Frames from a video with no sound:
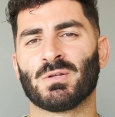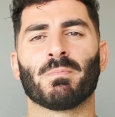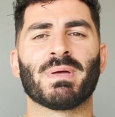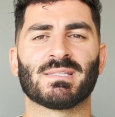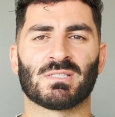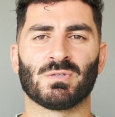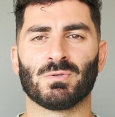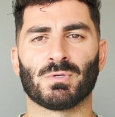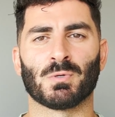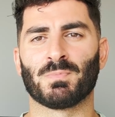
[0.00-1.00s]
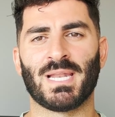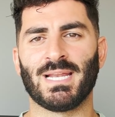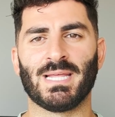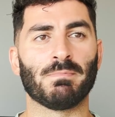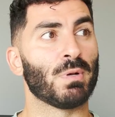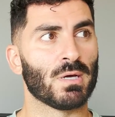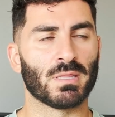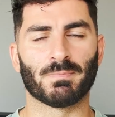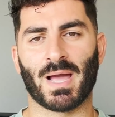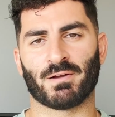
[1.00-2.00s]
not meant to completely blur
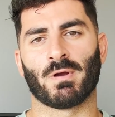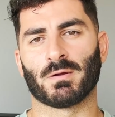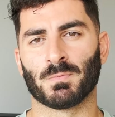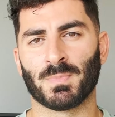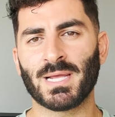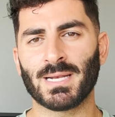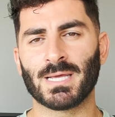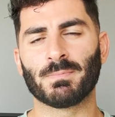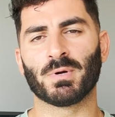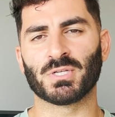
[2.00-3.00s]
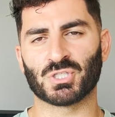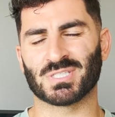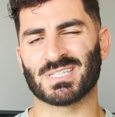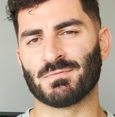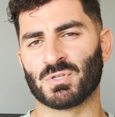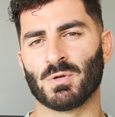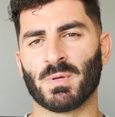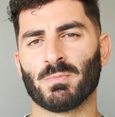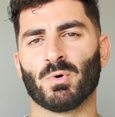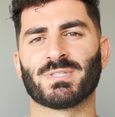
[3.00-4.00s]
the background completely, but it just gives you a
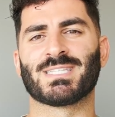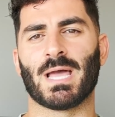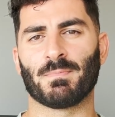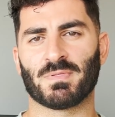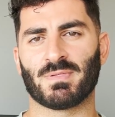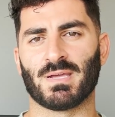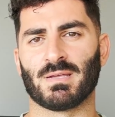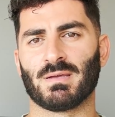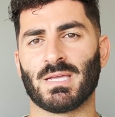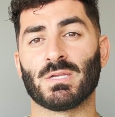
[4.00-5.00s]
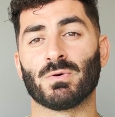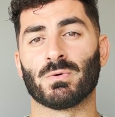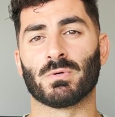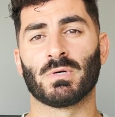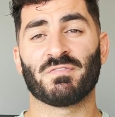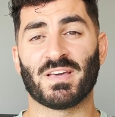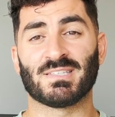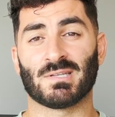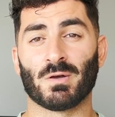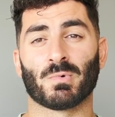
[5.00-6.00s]
bit more depth in your
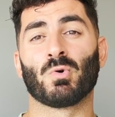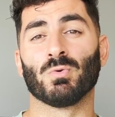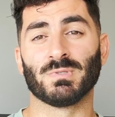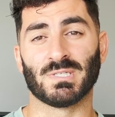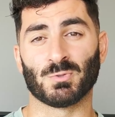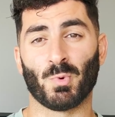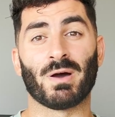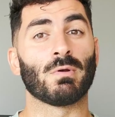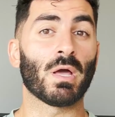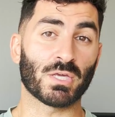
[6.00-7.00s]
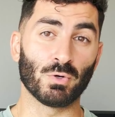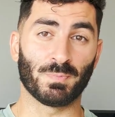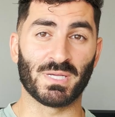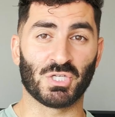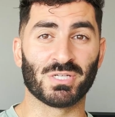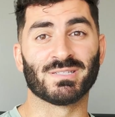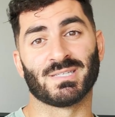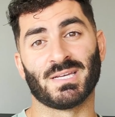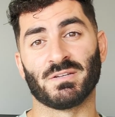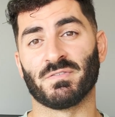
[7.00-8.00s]
FaceTime calls as well, like your
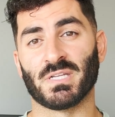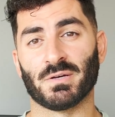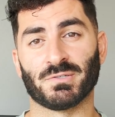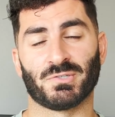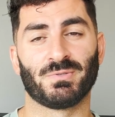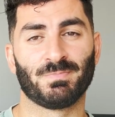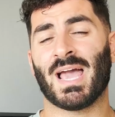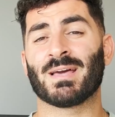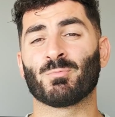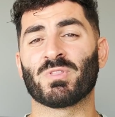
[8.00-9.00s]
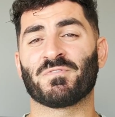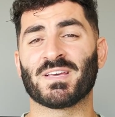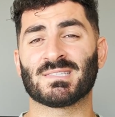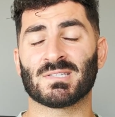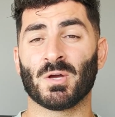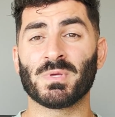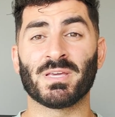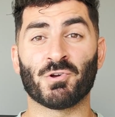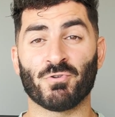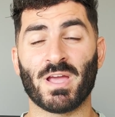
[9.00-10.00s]
pictures and your videos. And with FaceTime, you
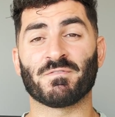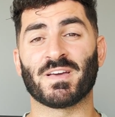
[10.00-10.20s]
can create